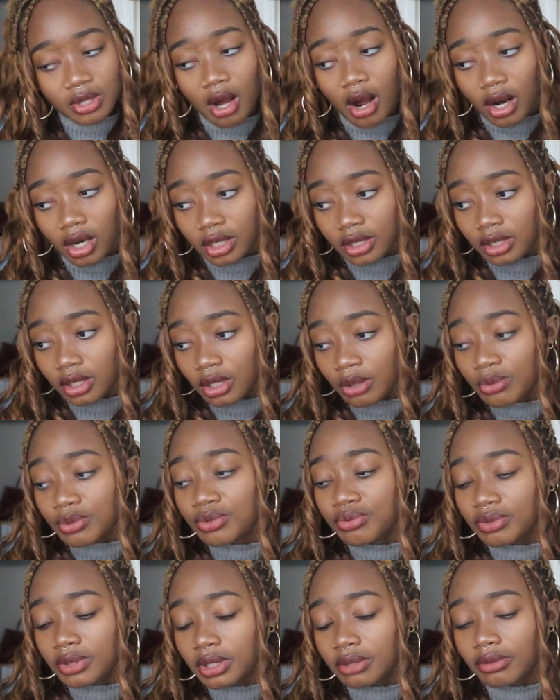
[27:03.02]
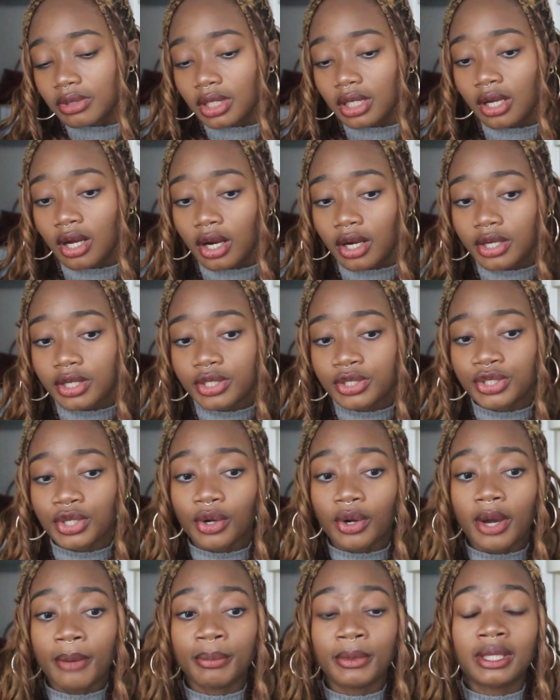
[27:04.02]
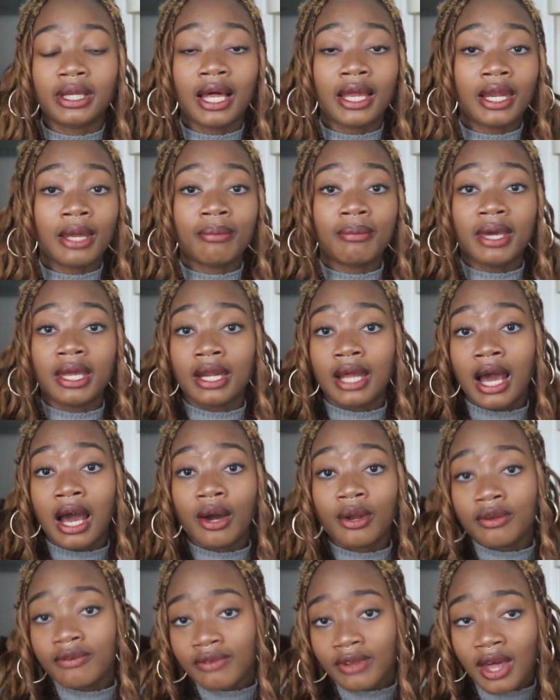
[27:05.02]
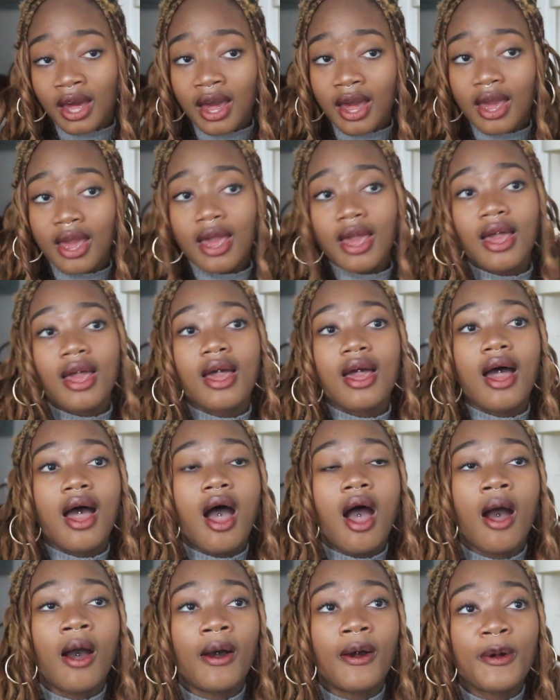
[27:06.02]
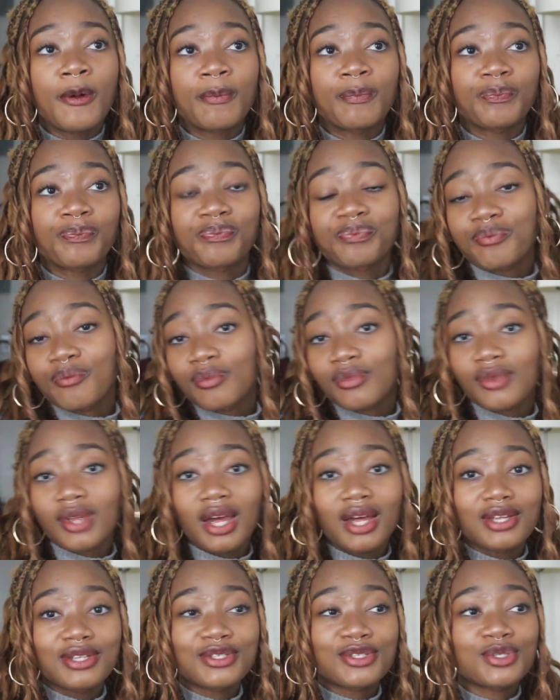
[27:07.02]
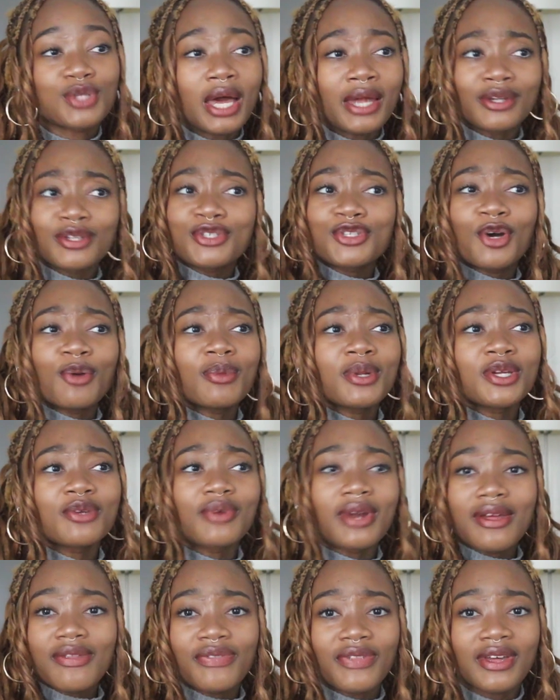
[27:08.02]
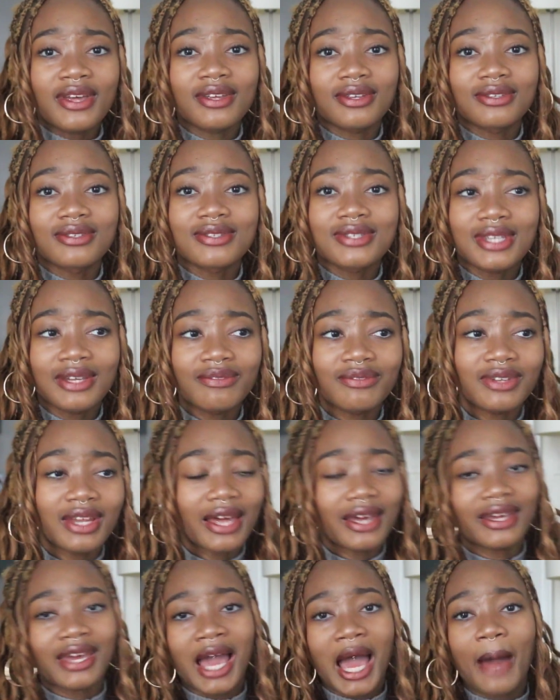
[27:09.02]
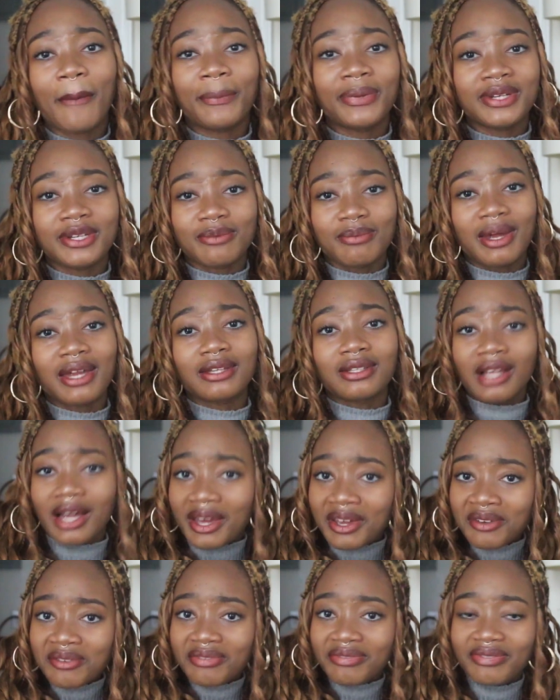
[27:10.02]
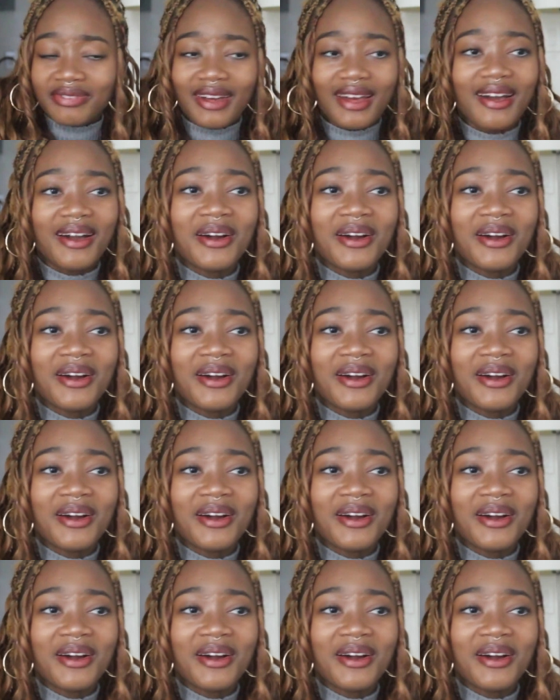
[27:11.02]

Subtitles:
hard. It was really, really hard. So I'm glad I made it out of that. And so many great things have like happened in my life.